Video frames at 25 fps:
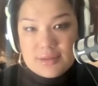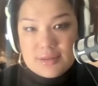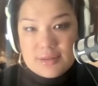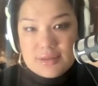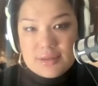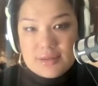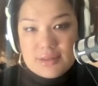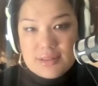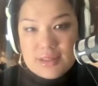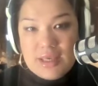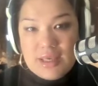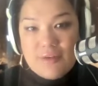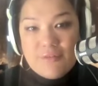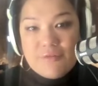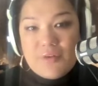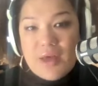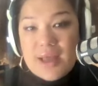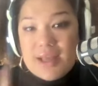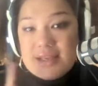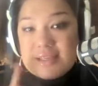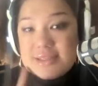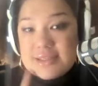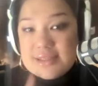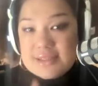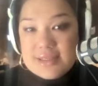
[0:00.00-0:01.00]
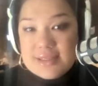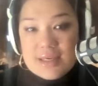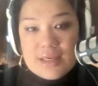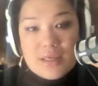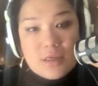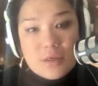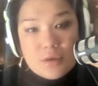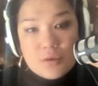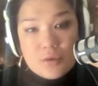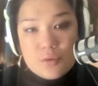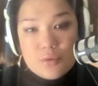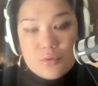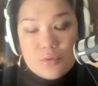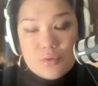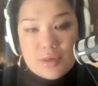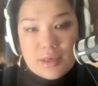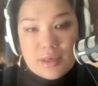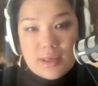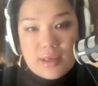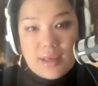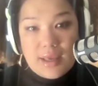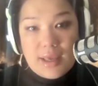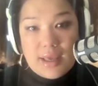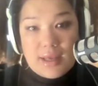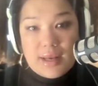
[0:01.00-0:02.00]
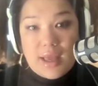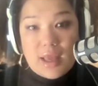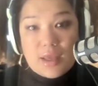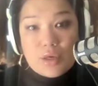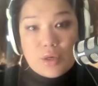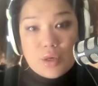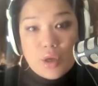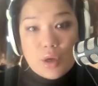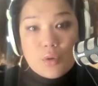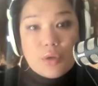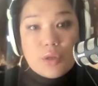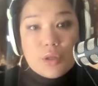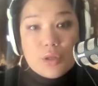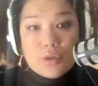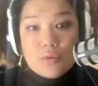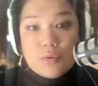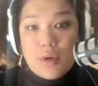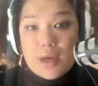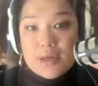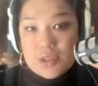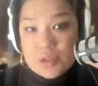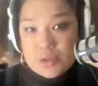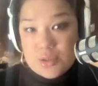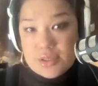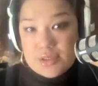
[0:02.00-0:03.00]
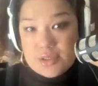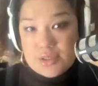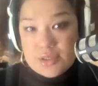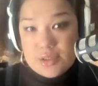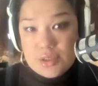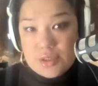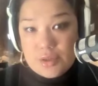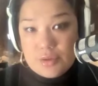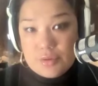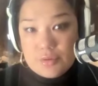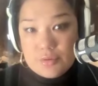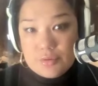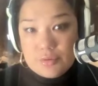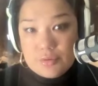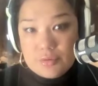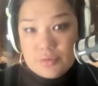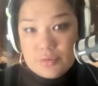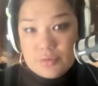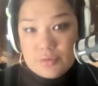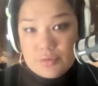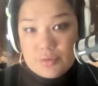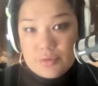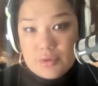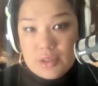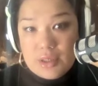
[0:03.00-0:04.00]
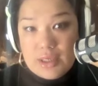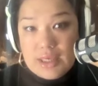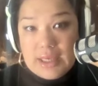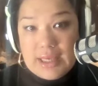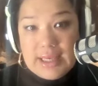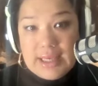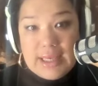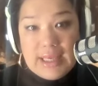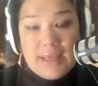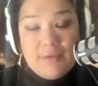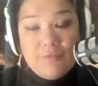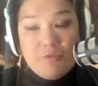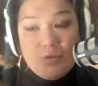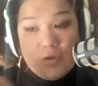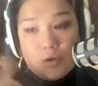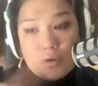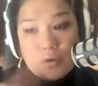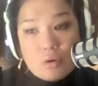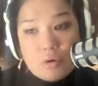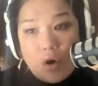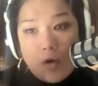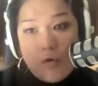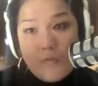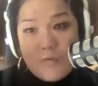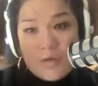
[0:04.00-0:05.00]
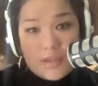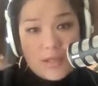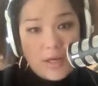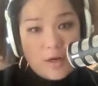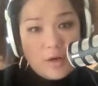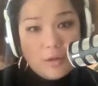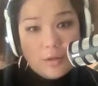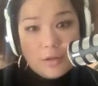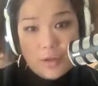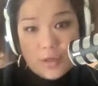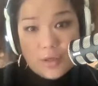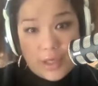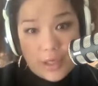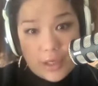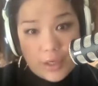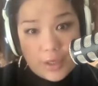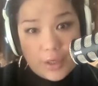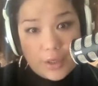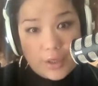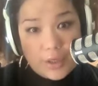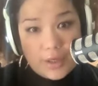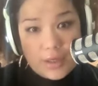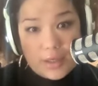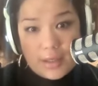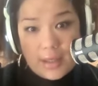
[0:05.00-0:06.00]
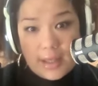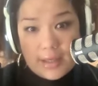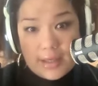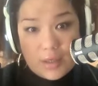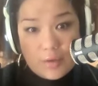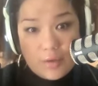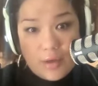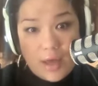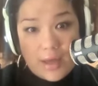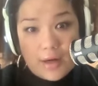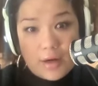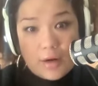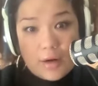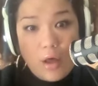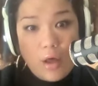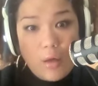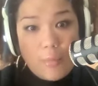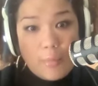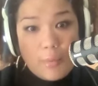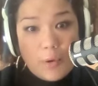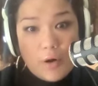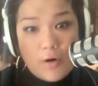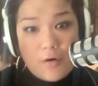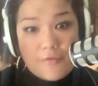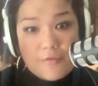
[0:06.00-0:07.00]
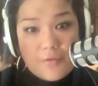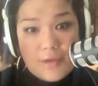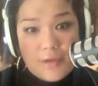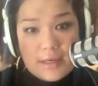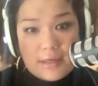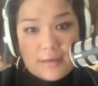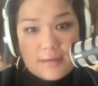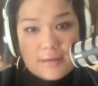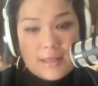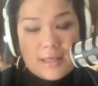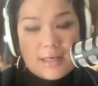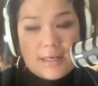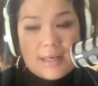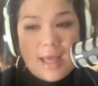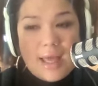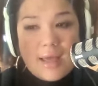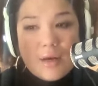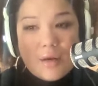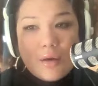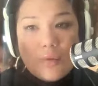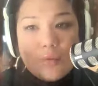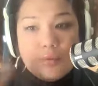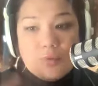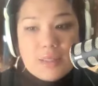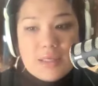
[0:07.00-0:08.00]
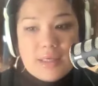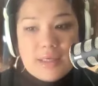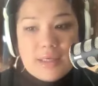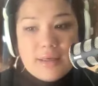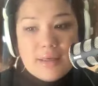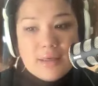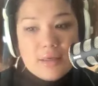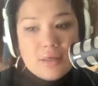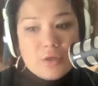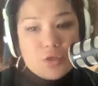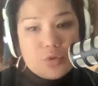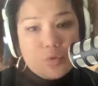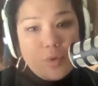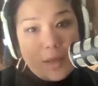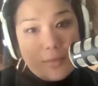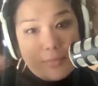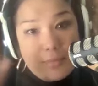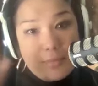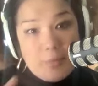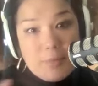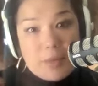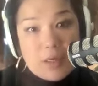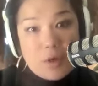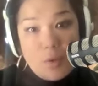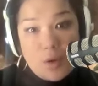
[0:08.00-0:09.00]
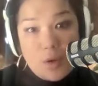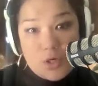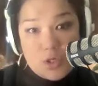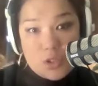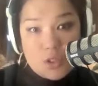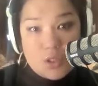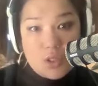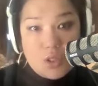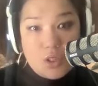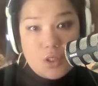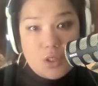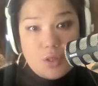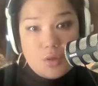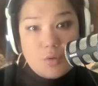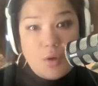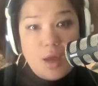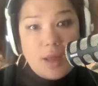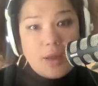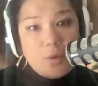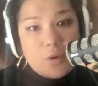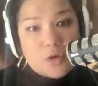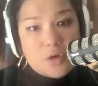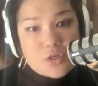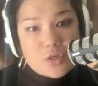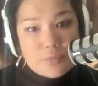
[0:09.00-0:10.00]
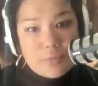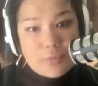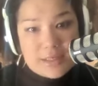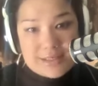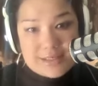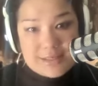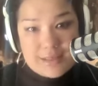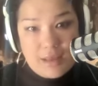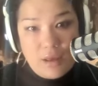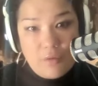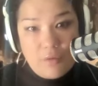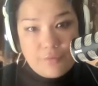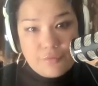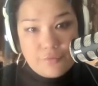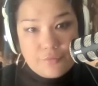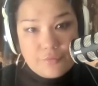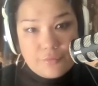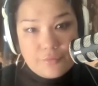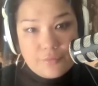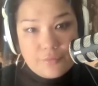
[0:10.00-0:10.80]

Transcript: mm-hmm. if i see you and i know you i trust you if you're over there looking good like you got it all perfect then not only do i maybe question you i question myself